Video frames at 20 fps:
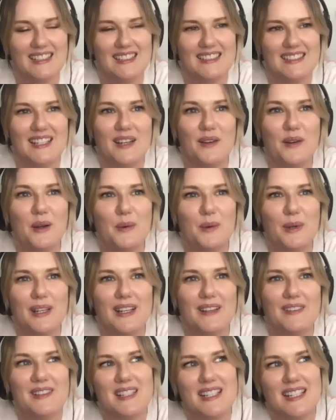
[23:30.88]
Now I want
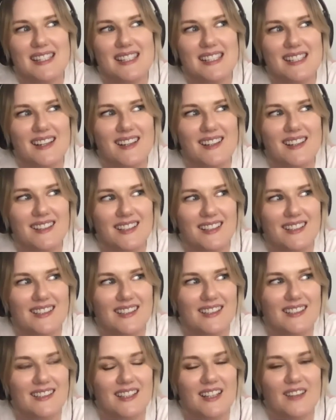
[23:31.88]
iridescent eyeliner.
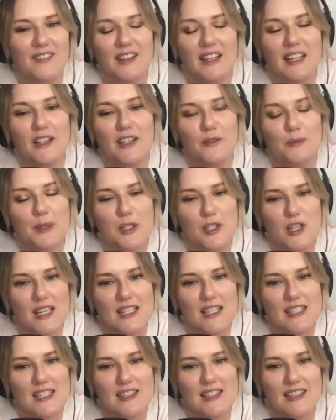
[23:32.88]
I feel like you've been
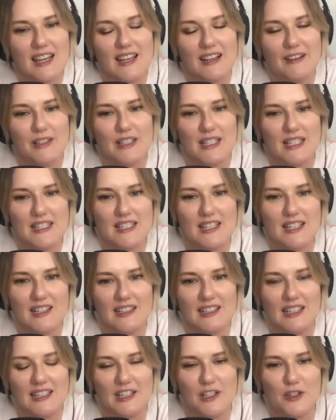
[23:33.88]
chasing that iridescent
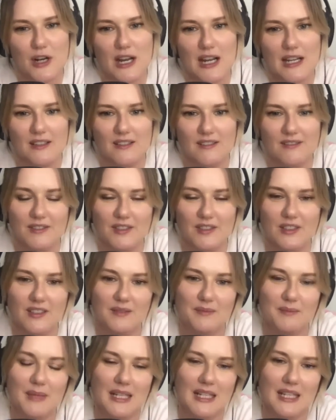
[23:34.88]
eyeliner dragon for many years.